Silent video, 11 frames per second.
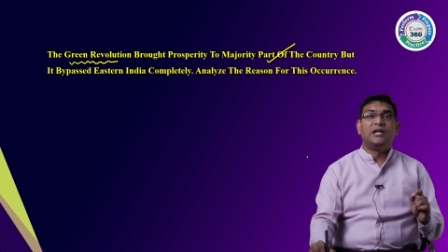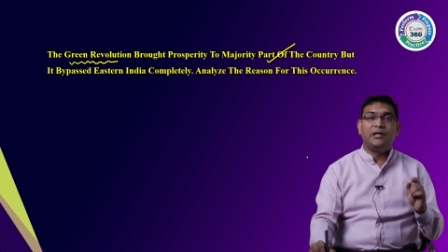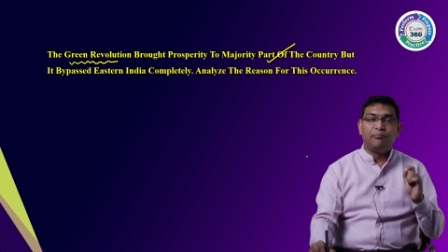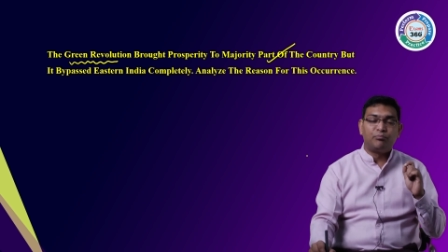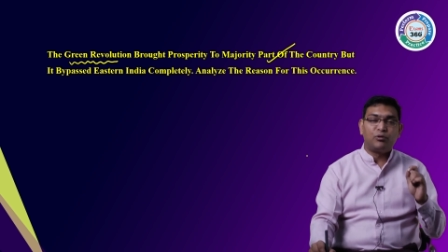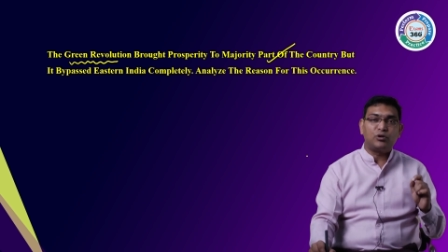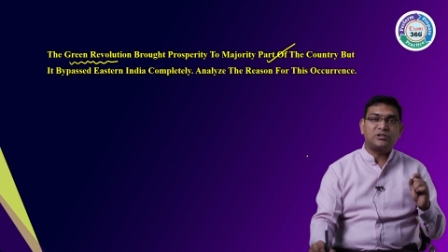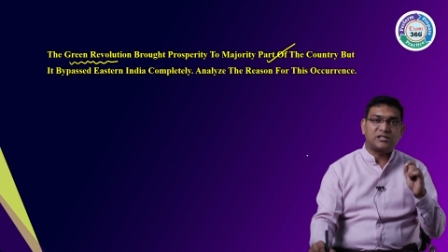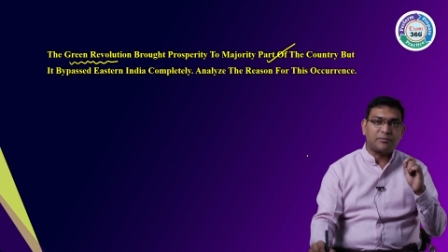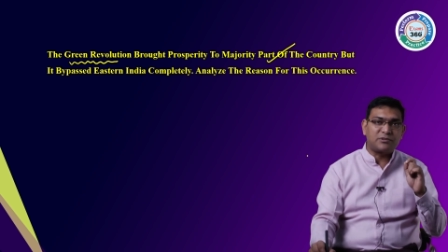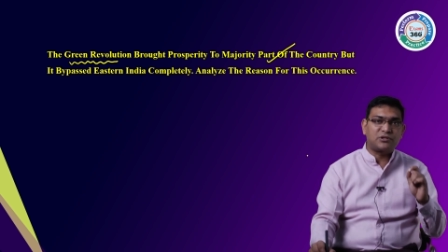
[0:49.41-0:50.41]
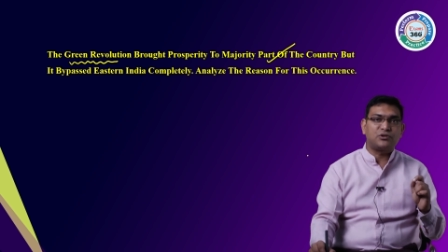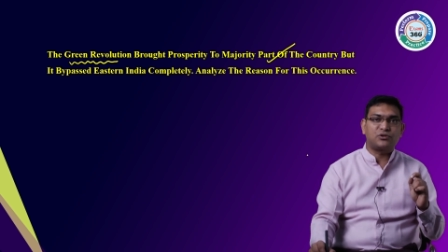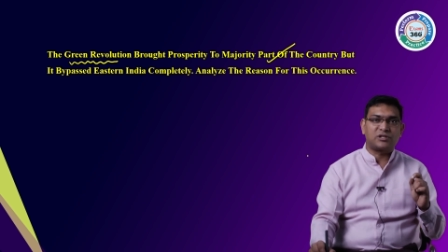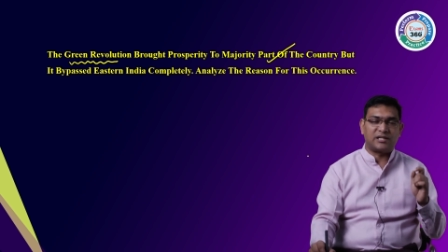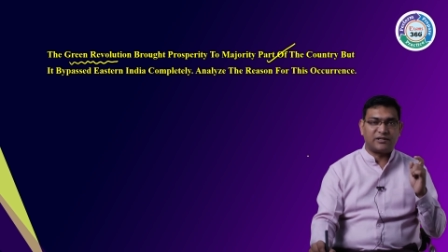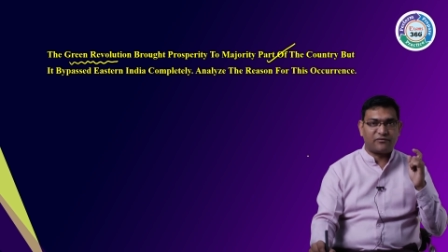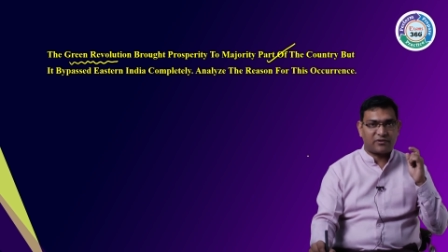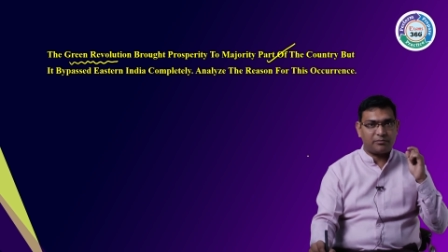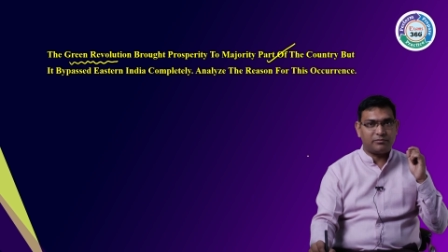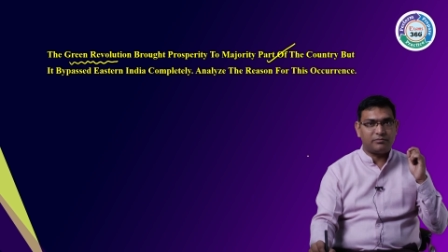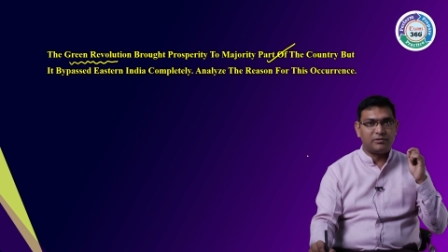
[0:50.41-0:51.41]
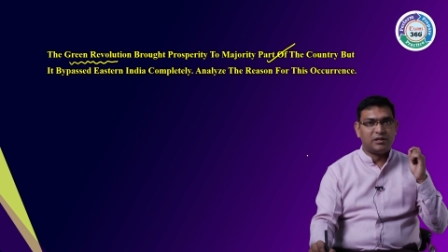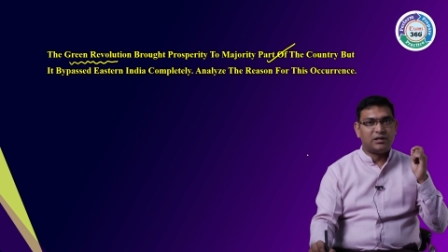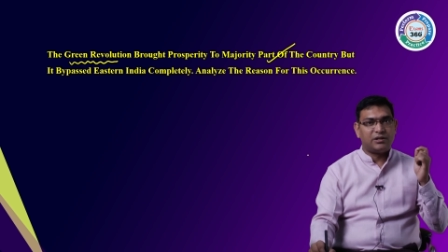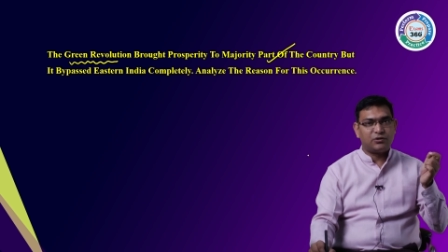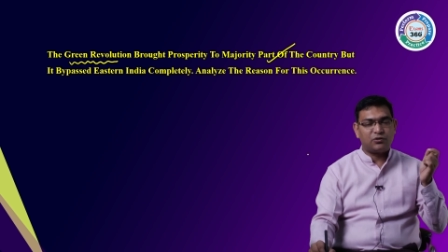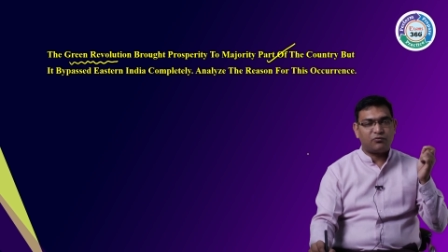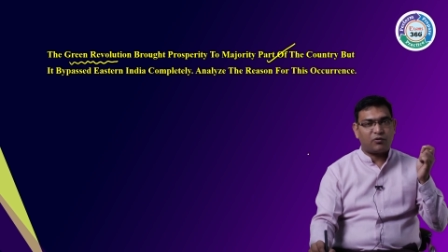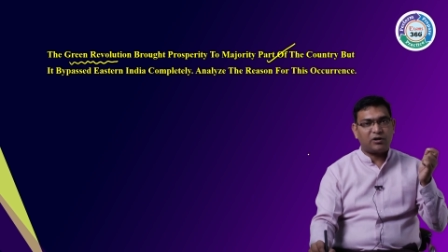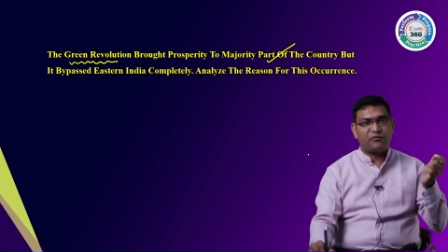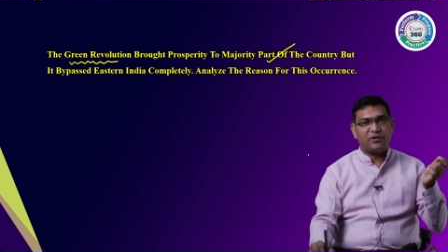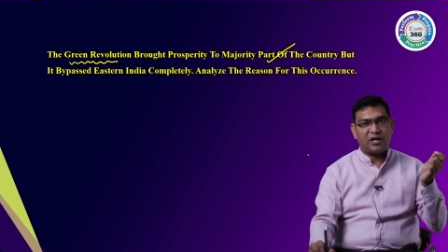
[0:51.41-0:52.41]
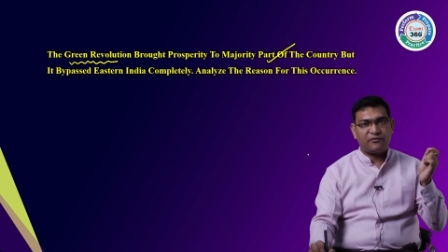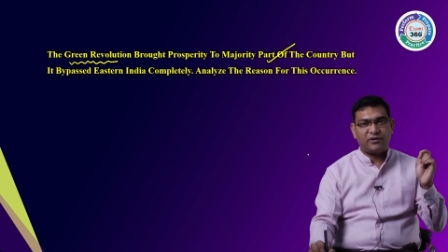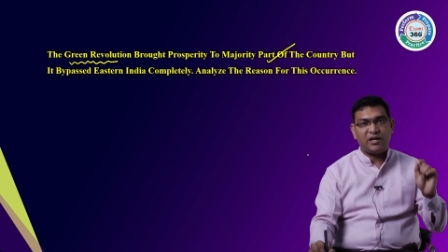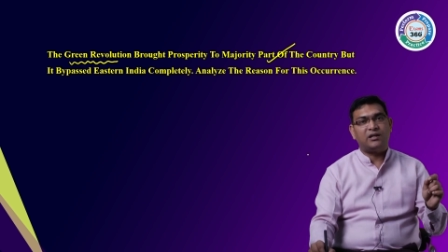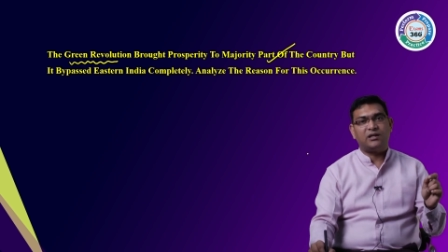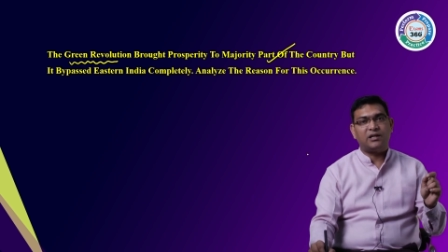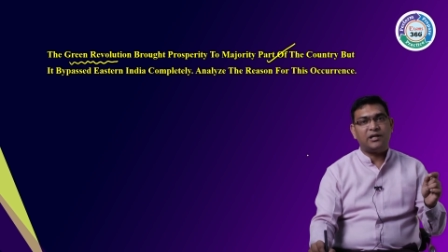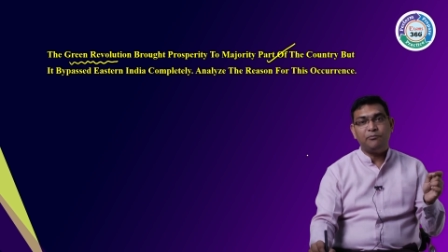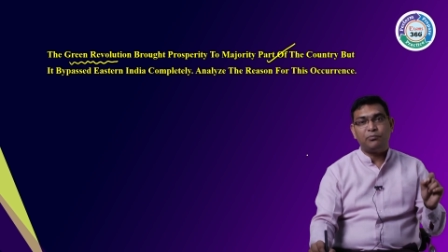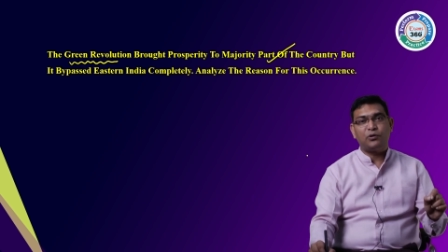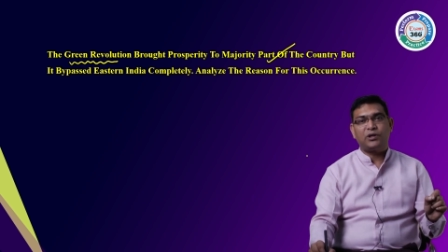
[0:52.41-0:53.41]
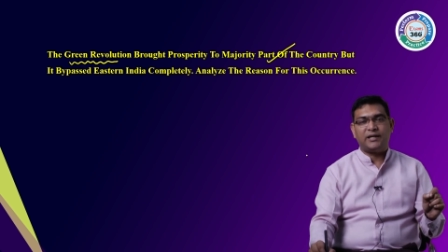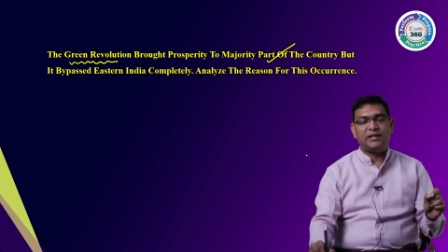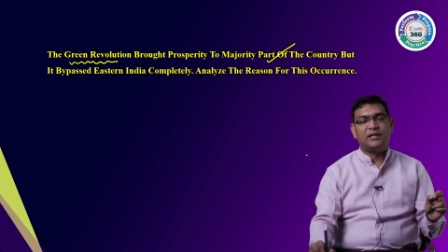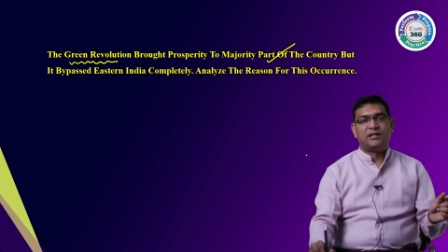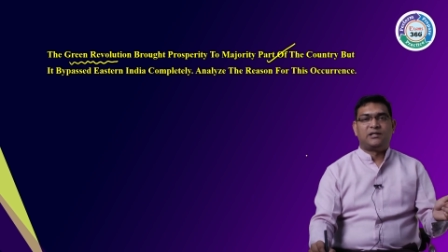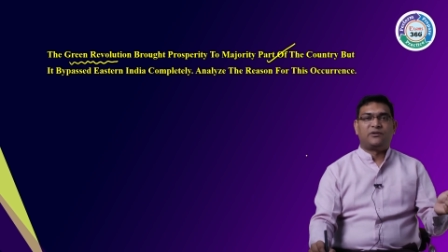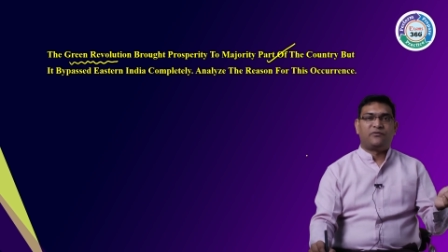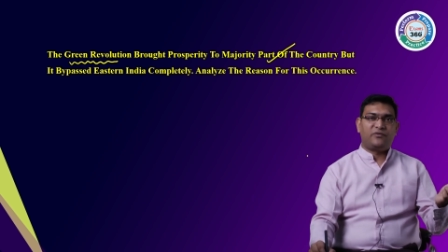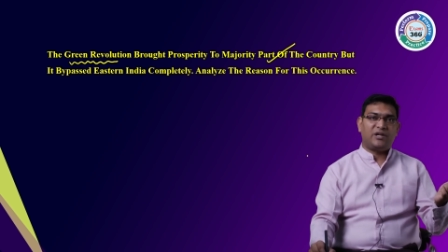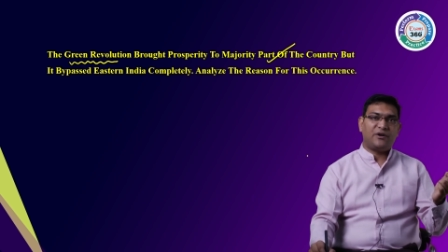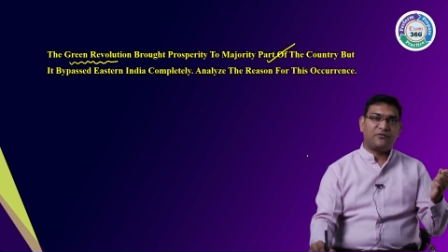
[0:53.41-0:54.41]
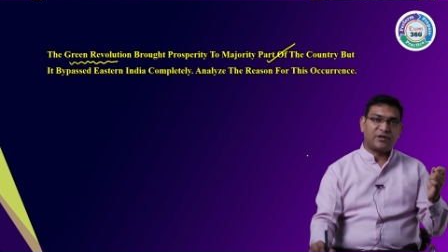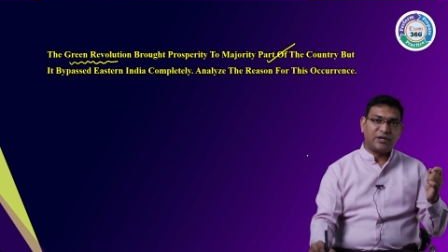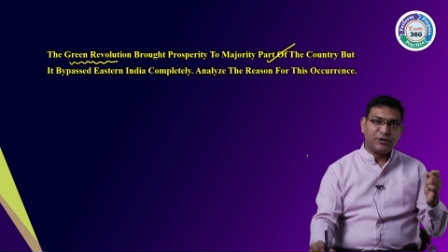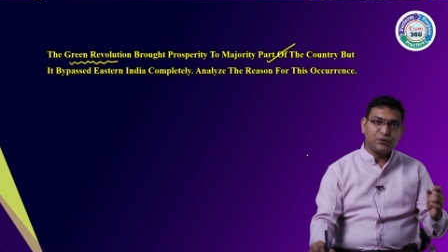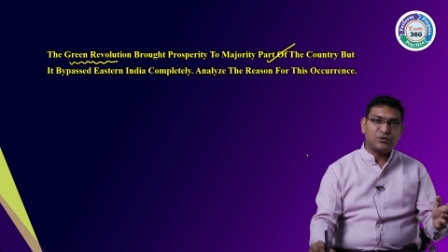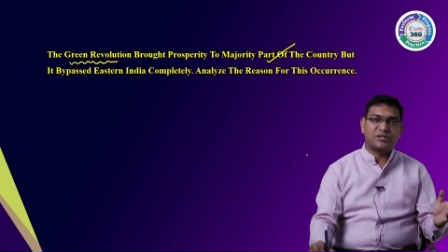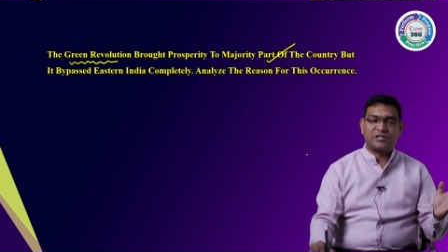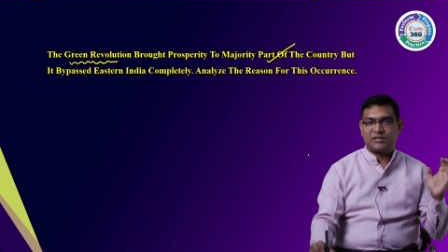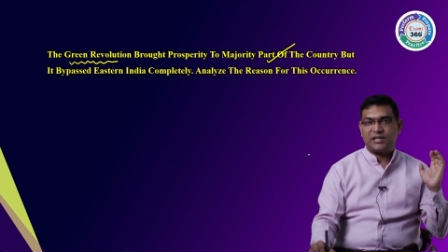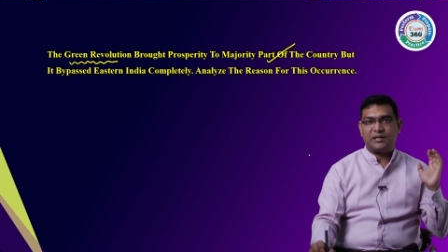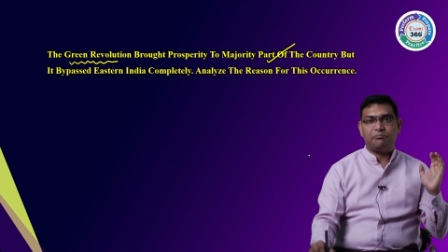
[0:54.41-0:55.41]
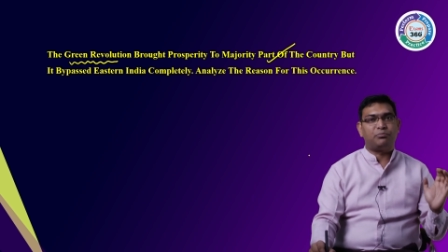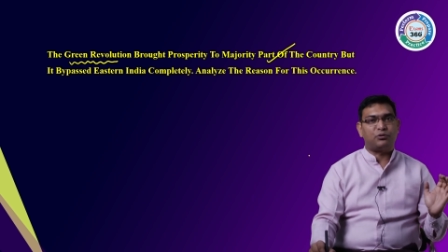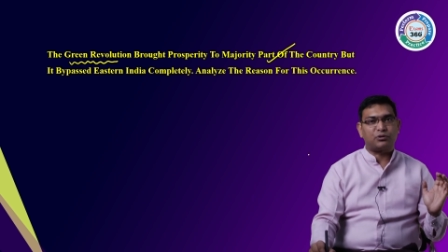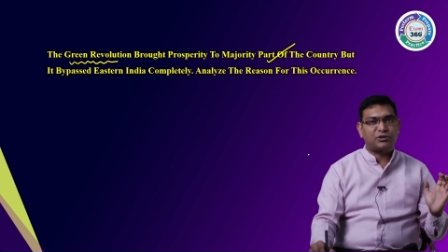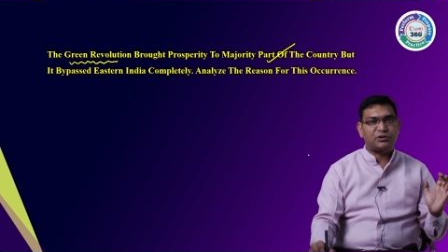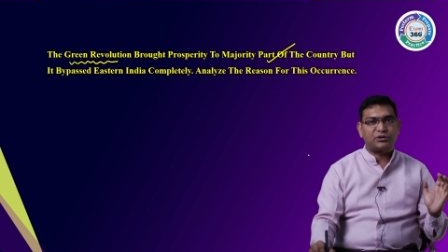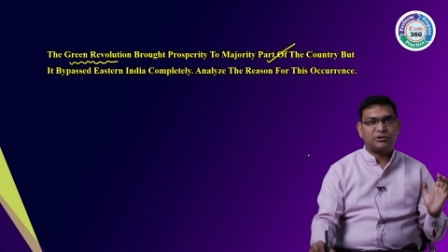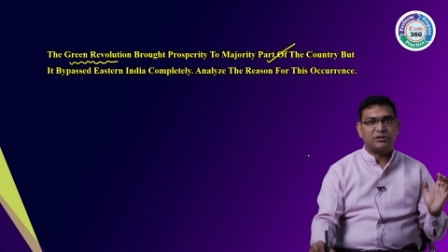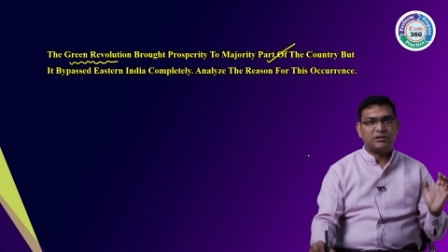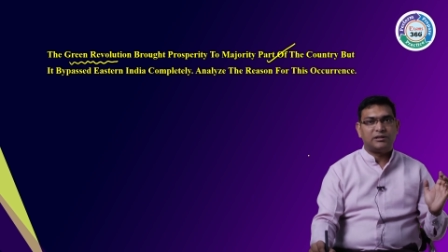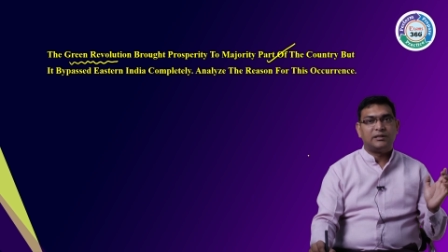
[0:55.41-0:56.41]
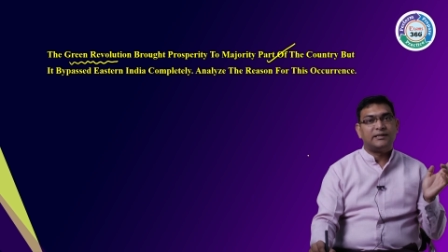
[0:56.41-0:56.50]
Import substitution from what we have done imported, we have reduced the imports.